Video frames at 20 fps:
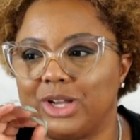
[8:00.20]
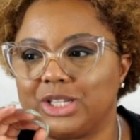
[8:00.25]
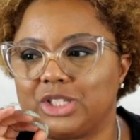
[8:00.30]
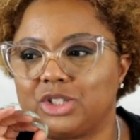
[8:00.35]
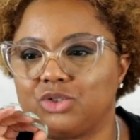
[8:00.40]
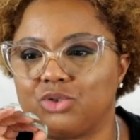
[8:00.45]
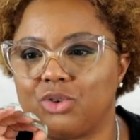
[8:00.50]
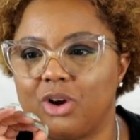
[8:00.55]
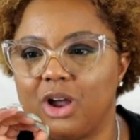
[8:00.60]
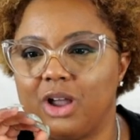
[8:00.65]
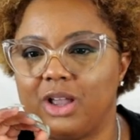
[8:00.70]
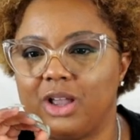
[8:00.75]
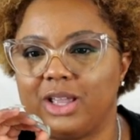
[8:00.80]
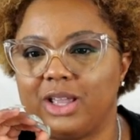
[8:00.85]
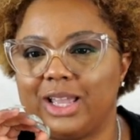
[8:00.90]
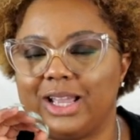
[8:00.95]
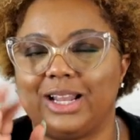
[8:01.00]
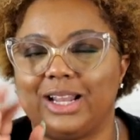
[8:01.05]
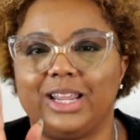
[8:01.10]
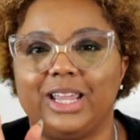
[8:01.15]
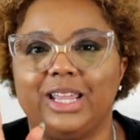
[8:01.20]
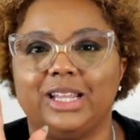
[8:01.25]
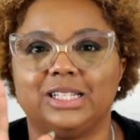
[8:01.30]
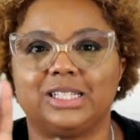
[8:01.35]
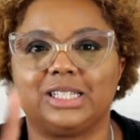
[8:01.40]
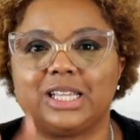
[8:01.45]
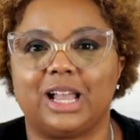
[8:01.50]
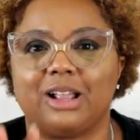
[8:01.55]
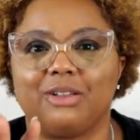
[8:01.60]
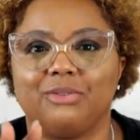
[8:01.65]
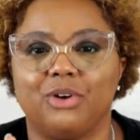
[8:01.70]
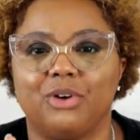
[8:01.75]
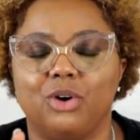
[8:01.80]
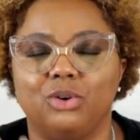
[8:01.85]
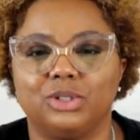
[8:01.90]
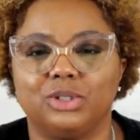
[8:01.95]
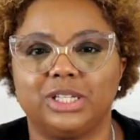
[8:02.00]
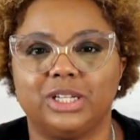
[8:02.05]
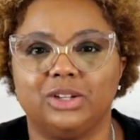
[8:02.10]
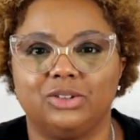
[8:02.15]
restaurant inside of a
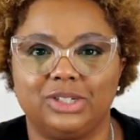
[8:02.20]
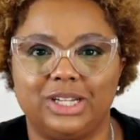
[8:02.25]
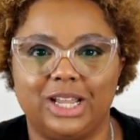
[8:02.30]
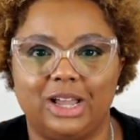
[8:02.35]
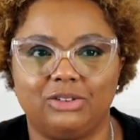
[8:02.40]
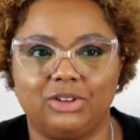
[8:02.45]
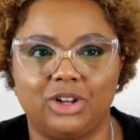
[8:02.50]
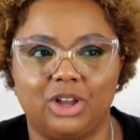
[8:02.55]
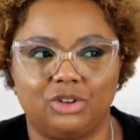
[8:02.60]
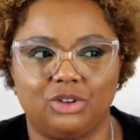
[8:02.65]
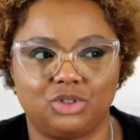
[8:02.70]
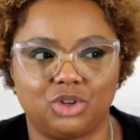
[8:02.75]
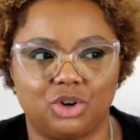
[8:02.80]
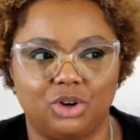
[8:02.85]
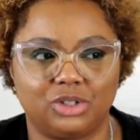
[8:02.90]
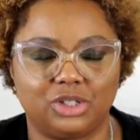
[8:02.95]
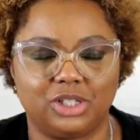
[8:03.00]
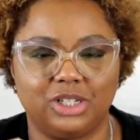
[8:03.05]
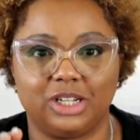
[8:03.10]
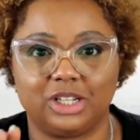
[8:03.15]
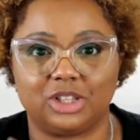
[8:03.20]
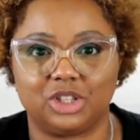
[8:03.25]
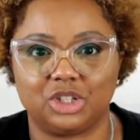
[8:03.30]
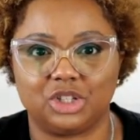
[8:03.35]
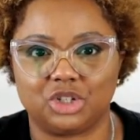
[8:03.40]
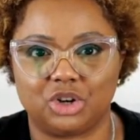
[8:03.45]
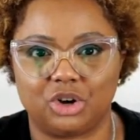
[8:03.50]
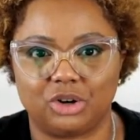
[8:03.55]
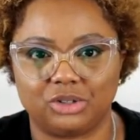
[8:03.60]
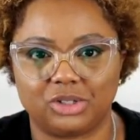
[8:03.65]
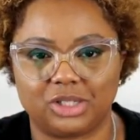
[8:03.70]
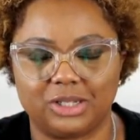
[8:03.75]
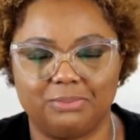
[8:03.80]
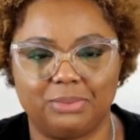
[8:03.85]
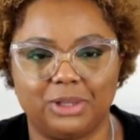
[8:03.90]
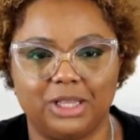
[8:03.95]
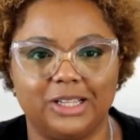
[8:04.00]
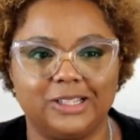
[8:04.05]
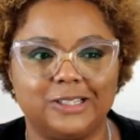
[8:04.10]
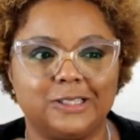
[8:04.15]
hotel in downtown Charleston at the Charleston
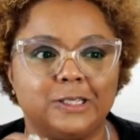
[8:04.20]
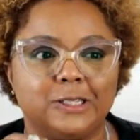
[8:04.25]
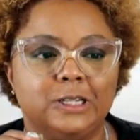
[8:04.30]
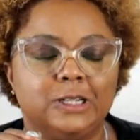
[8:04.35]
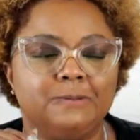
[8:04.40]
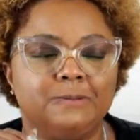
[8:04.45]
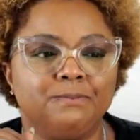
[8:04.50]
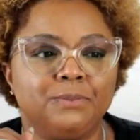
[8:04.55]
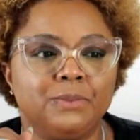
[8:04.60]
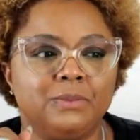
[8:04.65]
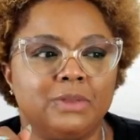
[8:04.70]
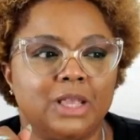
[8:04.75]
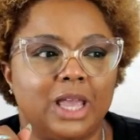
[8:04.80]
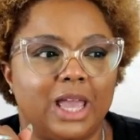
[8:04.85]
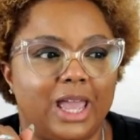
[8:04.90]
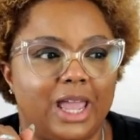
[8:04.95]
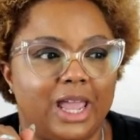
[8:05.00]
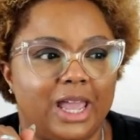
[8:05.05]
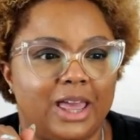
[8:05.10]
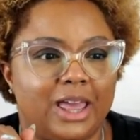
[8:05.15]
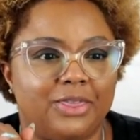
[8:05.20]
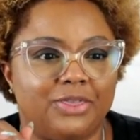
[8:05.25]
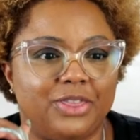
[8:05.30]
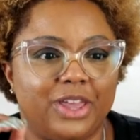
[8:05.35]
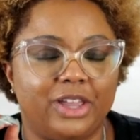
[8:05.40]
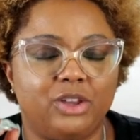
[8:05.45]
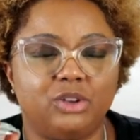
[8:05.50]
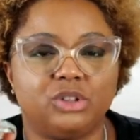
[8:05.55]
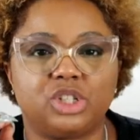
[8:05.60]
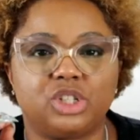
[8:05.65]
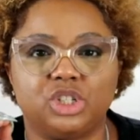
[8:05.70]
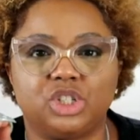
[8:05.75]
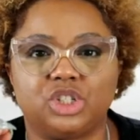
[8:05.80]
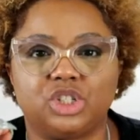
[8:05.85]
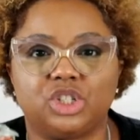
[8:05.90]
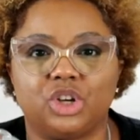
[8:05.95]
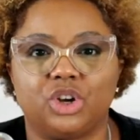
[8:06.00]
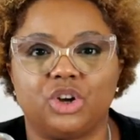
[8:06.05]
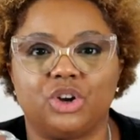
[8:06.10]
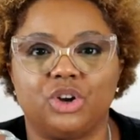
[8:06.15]
Place. And they used to
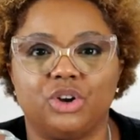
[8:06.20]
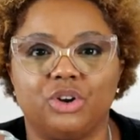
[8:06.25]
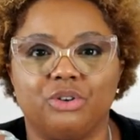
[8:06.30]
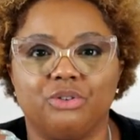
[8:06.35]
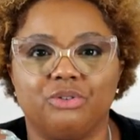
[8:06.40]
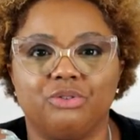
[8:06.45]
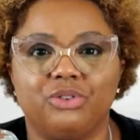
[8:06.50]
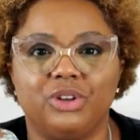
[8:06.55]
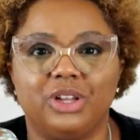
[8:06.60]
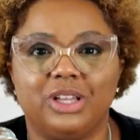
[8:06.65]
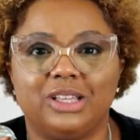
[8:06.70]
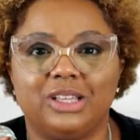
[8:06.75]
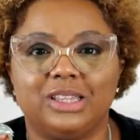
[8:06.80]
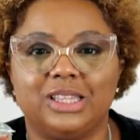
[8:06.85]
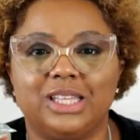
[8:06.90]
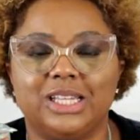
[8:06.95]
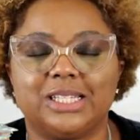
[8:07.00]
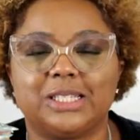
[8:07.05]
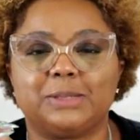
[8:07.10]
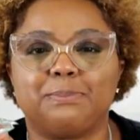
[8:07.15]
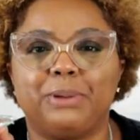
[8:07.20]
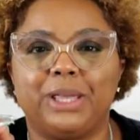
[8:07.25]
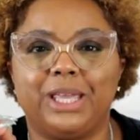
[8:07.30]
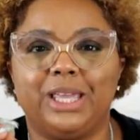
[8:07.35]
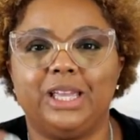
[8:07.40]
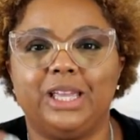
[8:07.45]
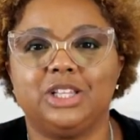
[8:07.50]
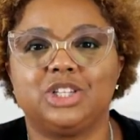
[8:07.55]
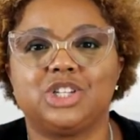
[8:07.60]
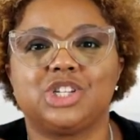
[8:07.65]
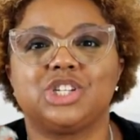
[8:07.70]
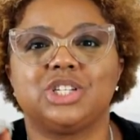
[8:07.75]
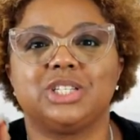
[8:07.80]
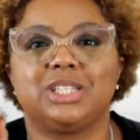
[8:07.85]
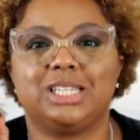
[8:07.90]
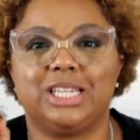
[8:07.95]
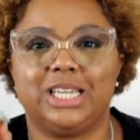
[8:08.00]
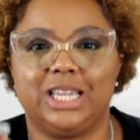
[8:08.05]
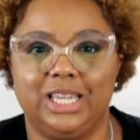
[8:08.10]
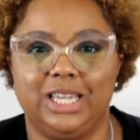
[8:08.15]
serve this peach
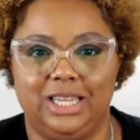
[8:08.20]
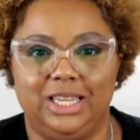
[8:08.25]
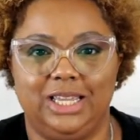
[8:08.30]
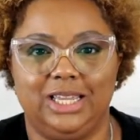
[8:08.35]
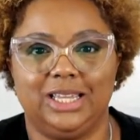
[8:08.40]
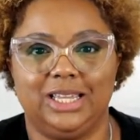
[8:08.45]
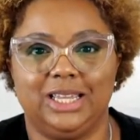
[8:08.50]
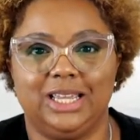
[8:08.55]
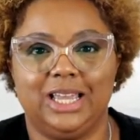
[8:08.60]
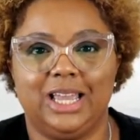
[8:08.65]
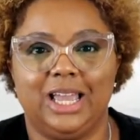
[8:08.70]
tea